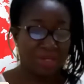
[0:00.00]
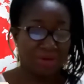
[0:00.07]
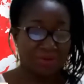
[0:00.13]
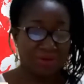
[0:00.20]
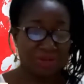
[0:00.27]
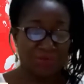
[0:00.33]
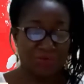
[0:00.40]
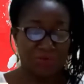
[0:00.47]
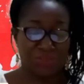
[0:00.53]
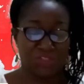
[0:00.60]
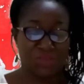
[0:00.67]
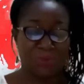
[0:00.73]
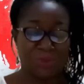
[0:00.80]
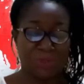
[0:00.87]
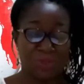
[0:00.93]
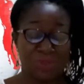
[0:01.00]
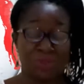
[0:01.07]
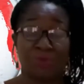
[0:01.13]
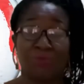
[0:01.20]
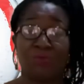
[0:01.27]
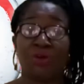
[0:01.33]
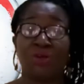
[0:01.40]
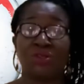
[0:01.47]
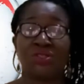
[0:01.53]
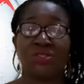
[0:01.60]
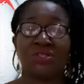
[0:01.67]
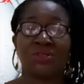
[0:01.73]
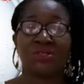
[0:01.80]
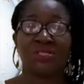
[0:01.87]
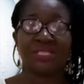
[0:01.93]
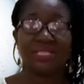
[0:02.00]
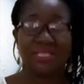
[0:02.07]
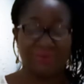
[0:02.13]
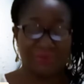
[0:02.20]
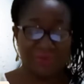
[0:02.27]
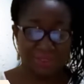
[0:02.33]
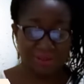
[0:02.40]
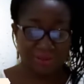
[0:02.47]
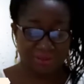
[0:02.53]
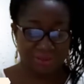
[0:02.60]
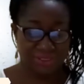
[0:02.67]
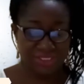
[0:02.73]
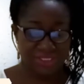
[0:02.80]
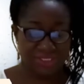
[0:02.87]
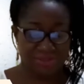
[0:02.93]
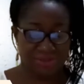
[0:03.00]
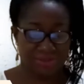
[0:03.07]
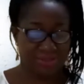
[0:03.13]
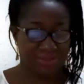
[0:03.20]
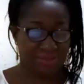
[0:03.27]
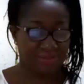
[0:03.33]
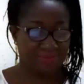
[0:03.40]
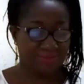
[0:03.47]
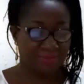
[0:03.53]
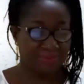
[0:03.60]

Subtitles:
refuge because of unjust living conditions.